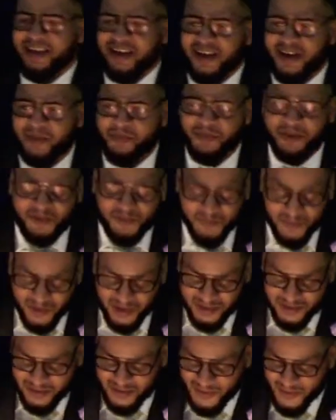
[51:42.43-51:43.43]
up in
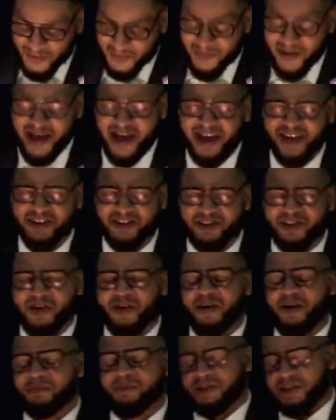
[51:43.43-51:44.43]
front of nobody.
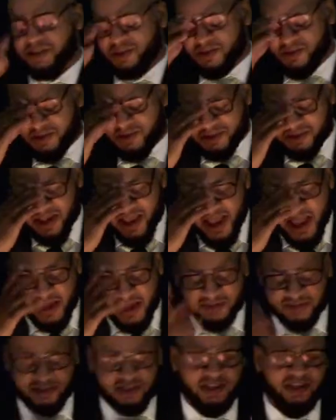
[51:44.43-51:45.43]
So I'm just going to say I
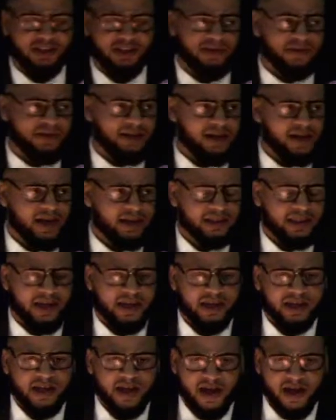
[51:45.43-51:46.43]
see you and I
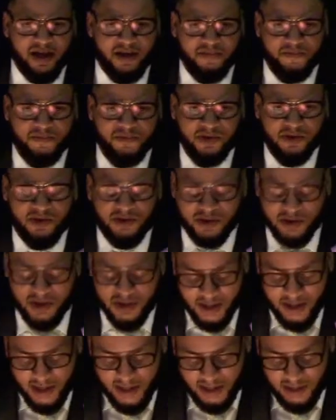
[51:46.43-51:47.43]
thank God for
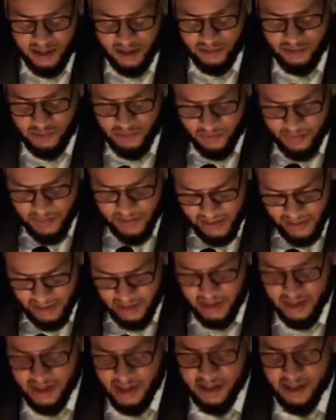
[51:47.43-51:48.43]
you
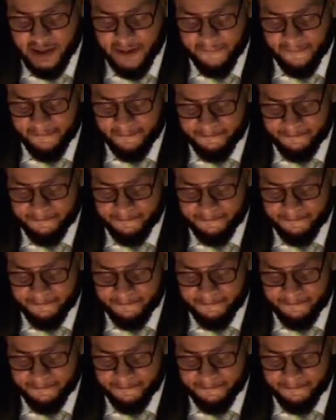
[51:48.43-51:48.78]
being here.